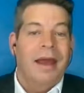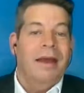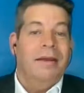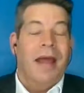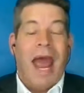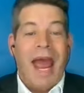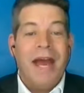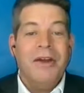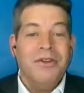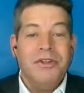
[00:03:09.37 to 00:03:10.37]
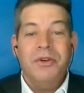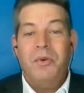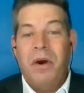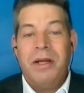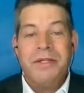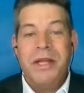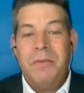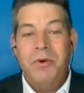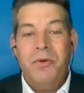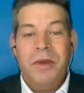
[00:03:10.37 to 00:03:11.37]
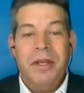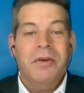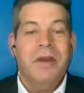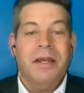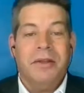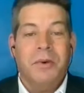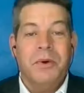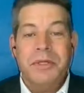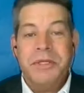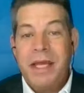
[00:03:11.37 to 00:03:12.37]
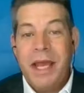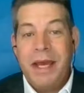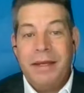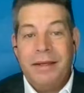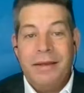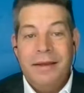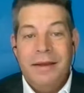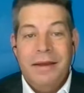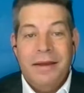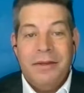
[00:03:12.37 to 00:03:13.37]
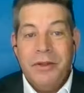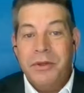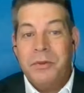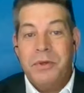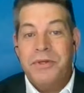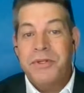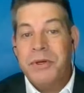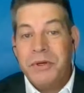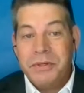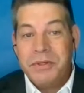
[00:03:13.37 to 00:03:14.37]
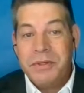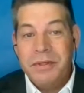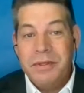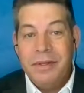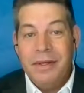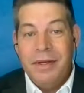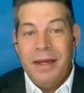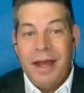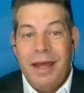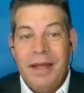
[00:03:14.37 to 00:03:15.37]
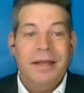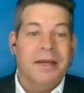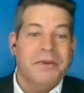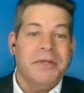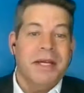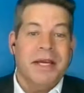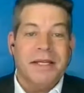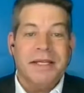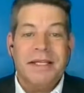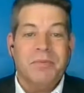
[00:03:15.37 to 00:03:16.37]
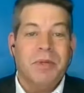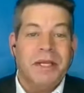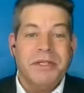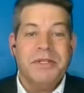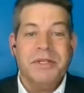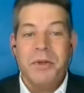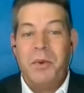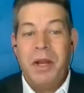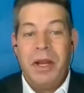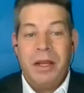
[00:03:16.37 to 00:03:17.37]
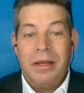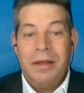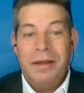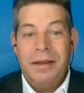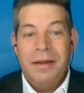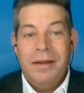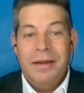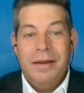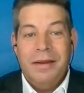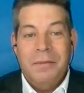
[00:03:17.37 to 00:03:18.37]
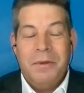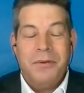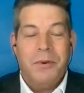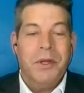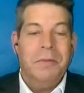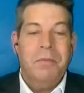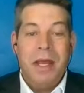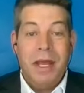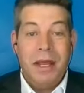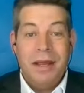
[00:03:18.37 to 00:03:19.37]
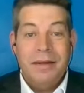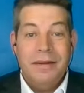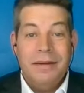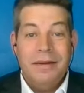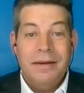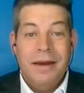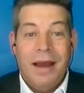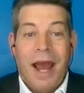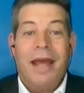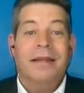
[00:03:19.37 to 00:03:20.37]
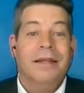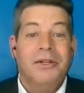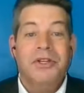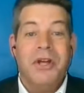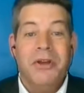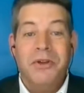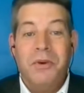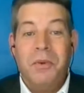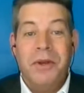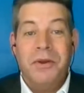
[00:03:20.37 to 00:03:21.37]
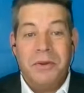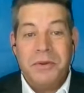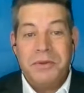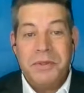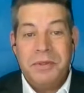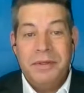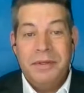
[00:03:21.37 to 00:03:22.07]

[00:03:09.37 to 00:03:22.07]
And as you watch that movie, you get towards the end to the results, and you'll see a split screen between me and LaShonda Rundles.